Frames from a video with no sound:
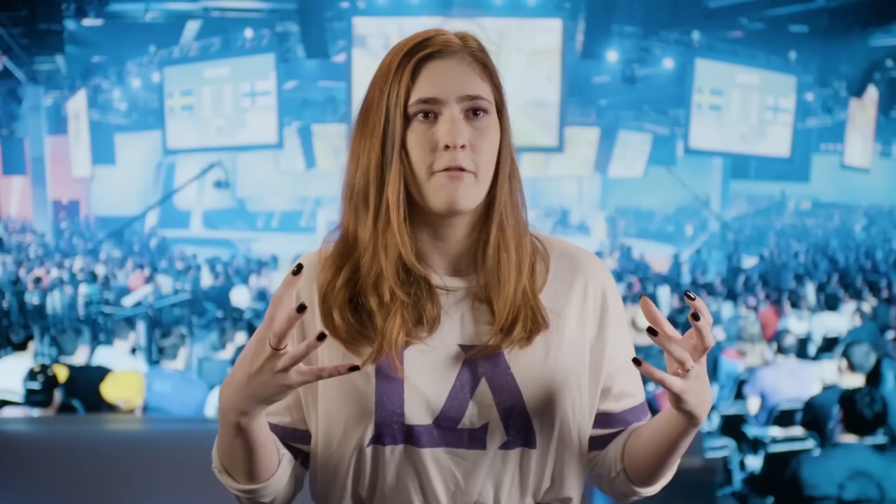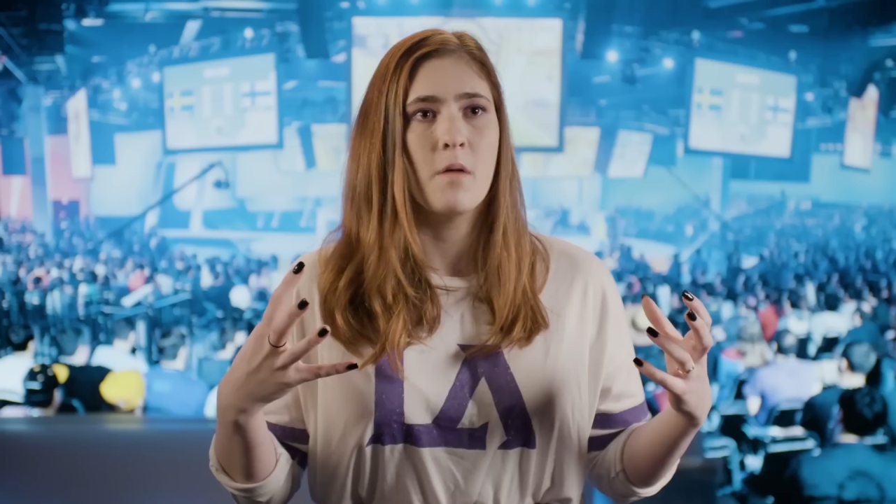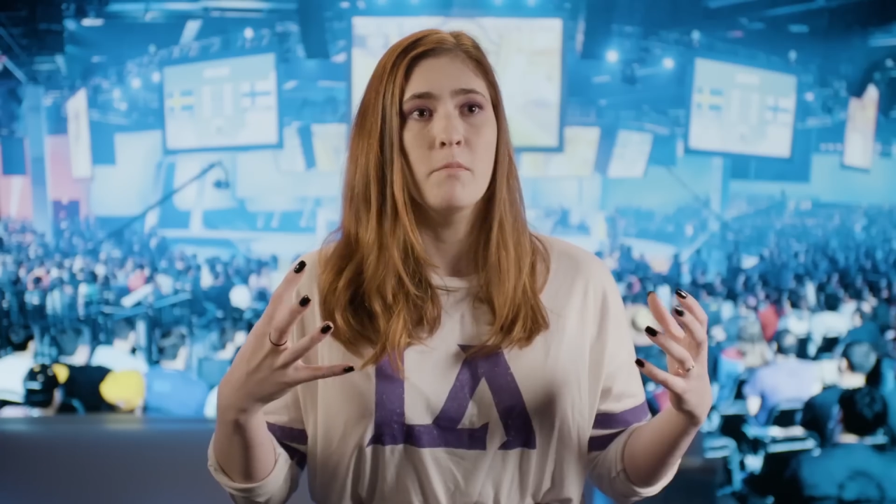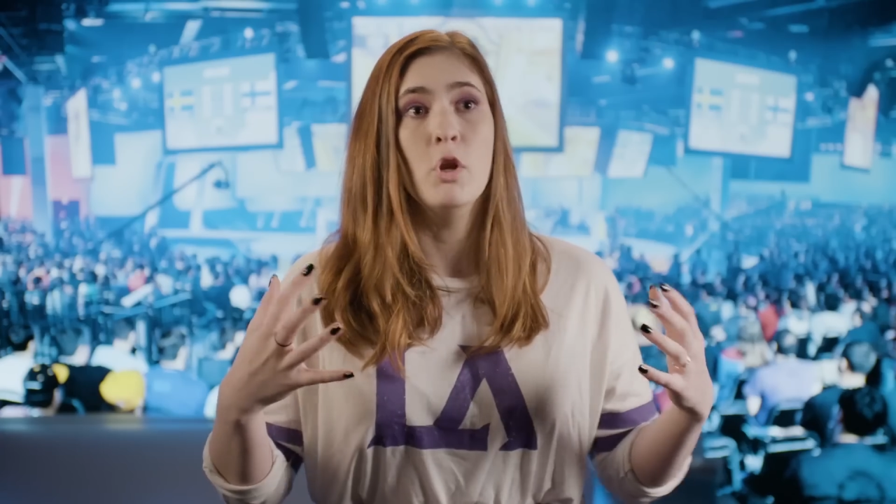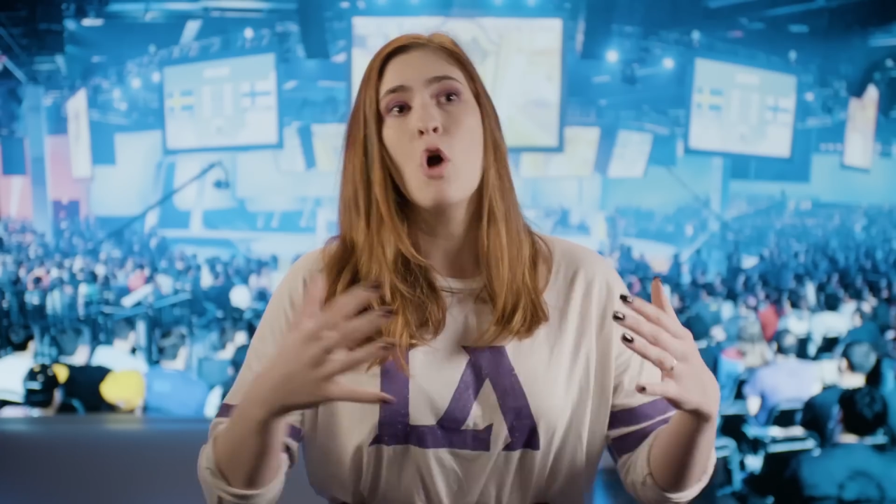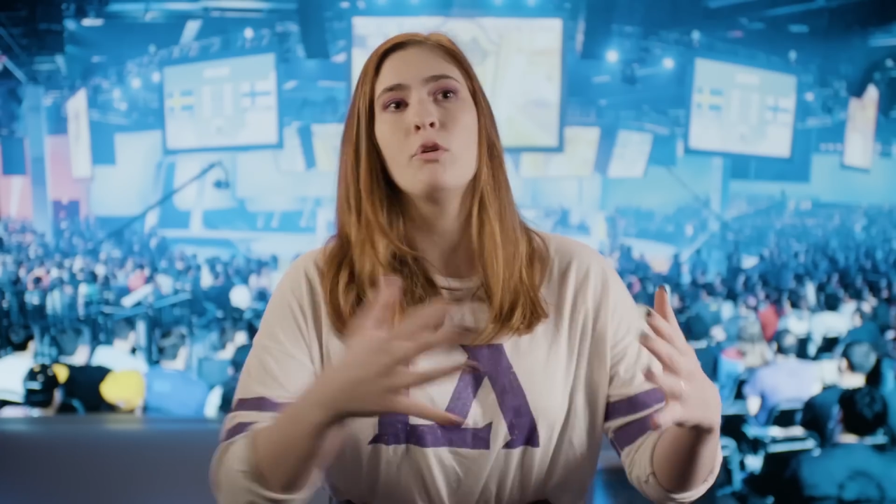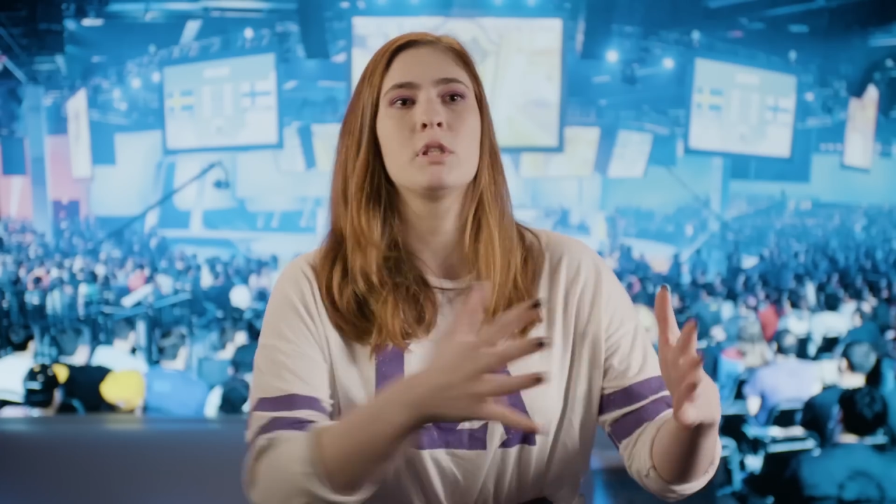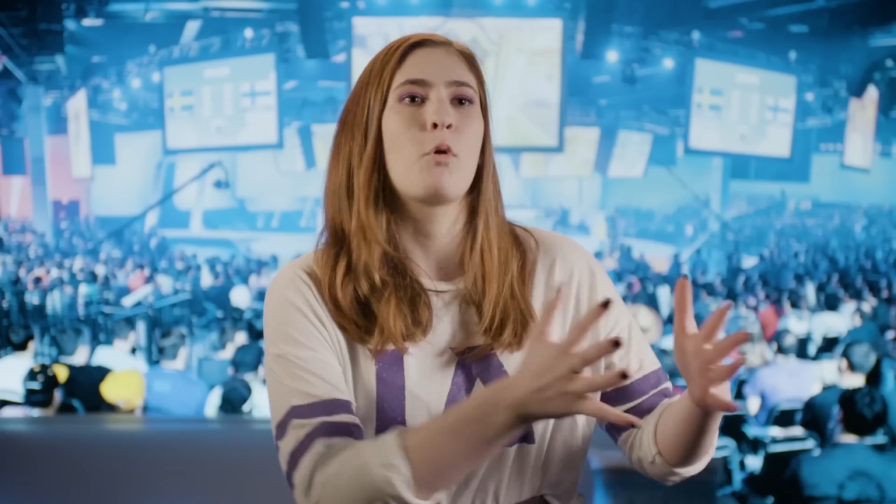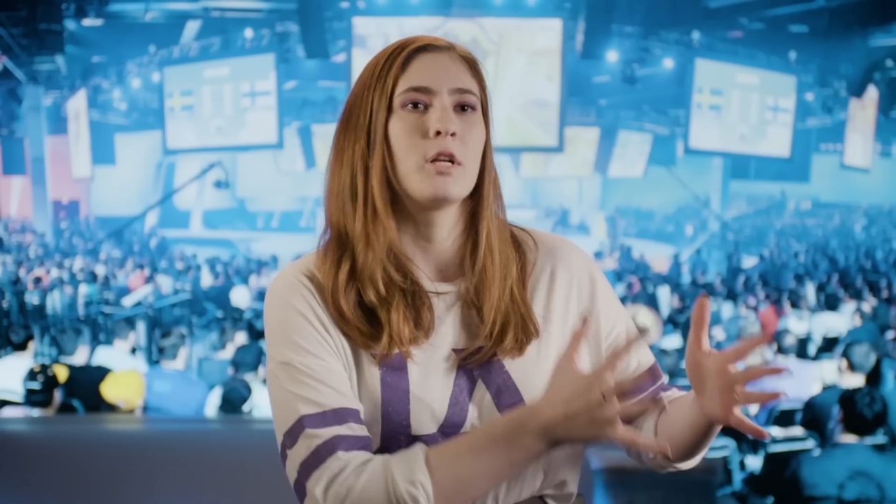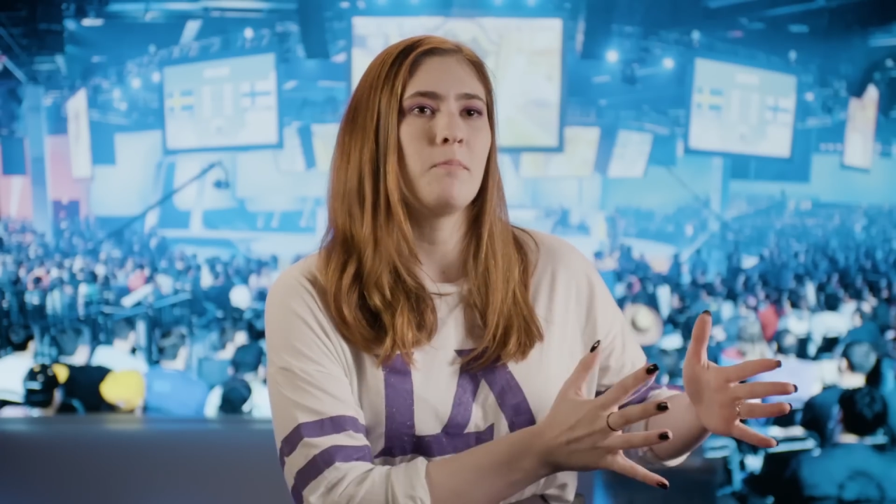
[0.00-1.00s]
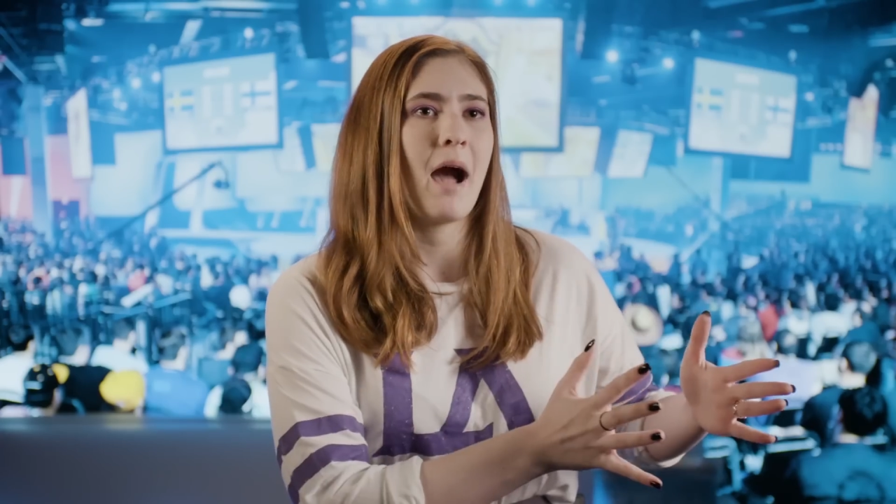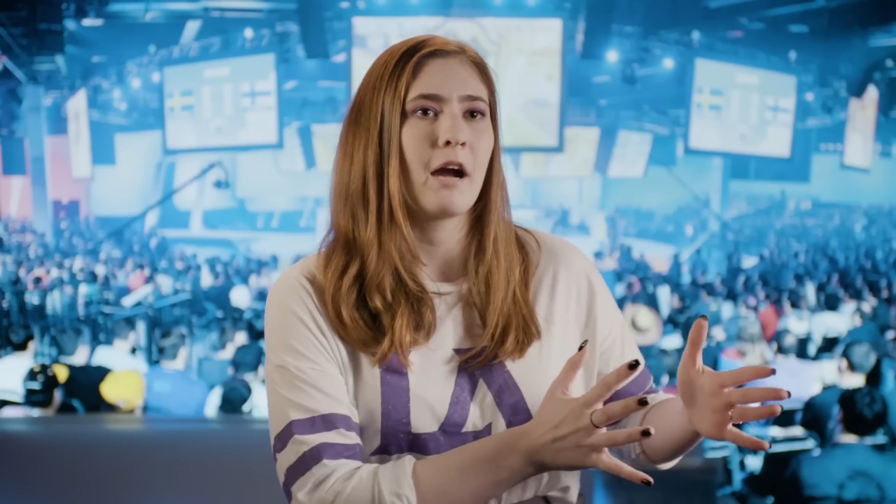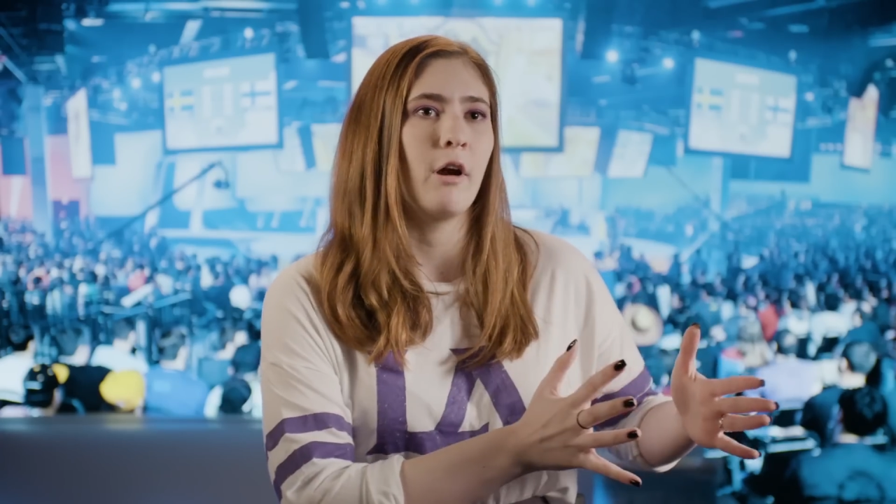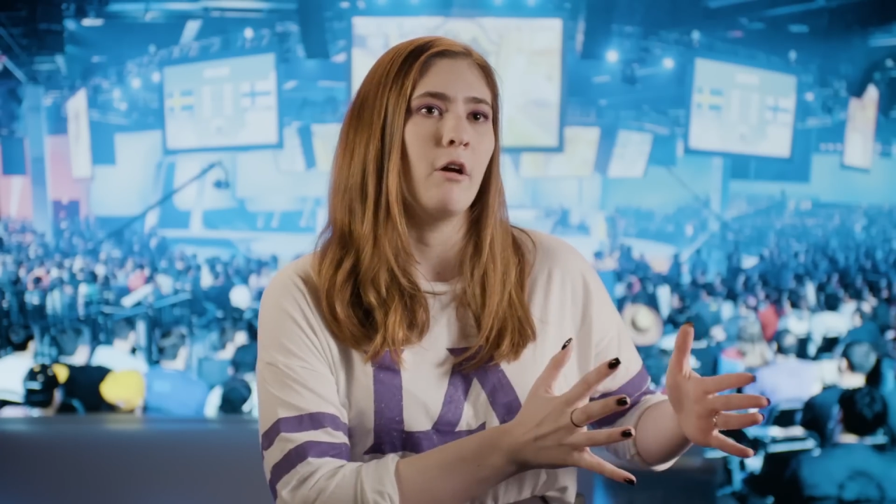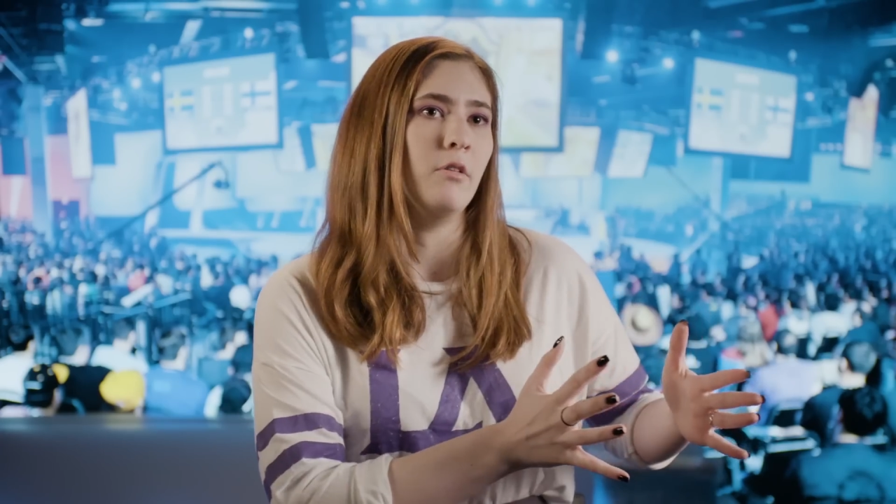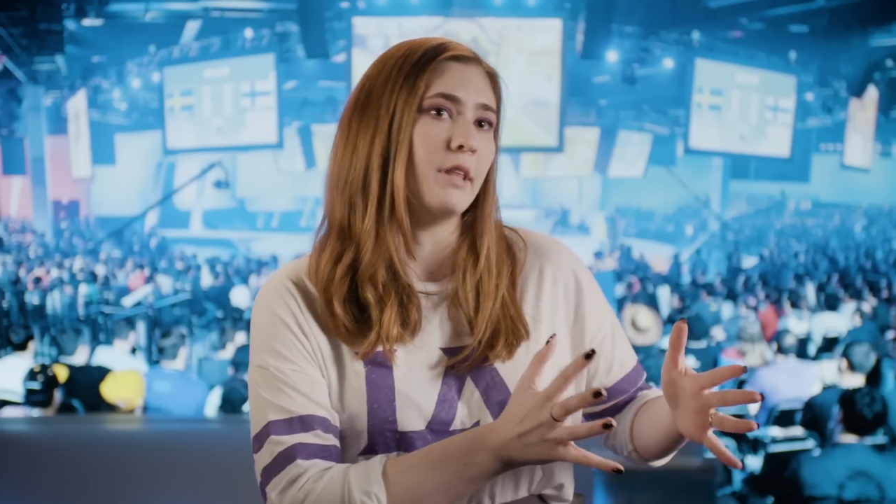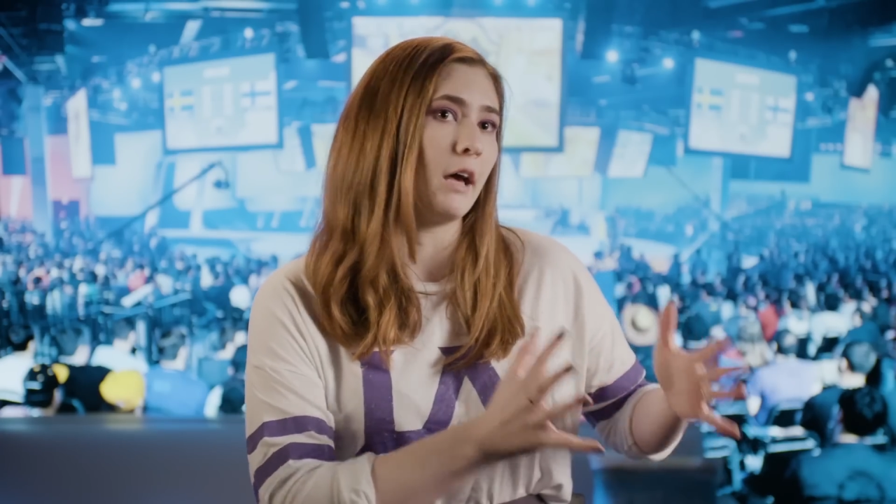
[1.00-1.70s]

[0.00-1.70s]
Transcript: from no sports background